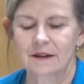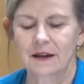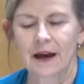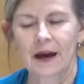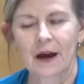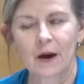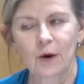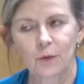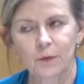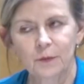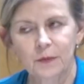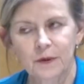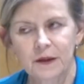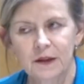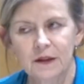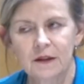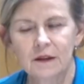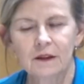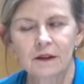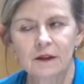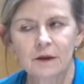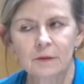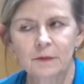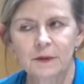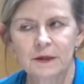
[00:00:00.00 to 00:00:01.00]
how
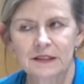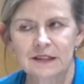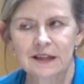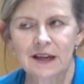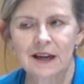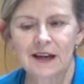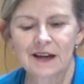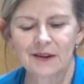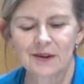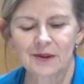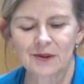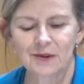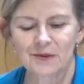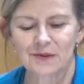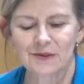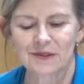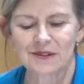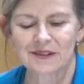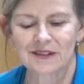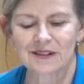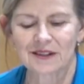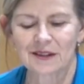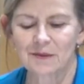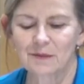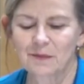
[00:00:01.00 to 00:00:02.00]
peeling
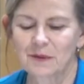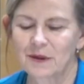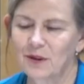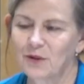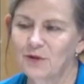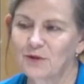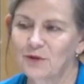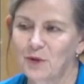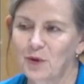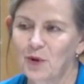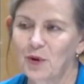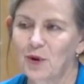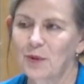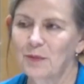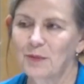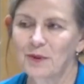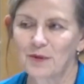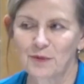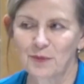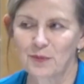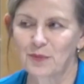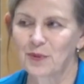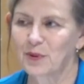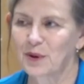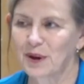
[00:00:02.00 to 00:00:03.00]
potatoes can be a form
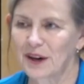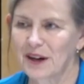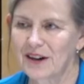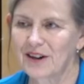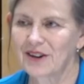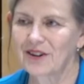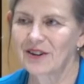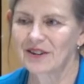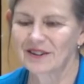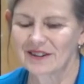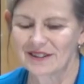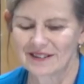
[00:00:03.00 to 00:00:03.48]
of prayer.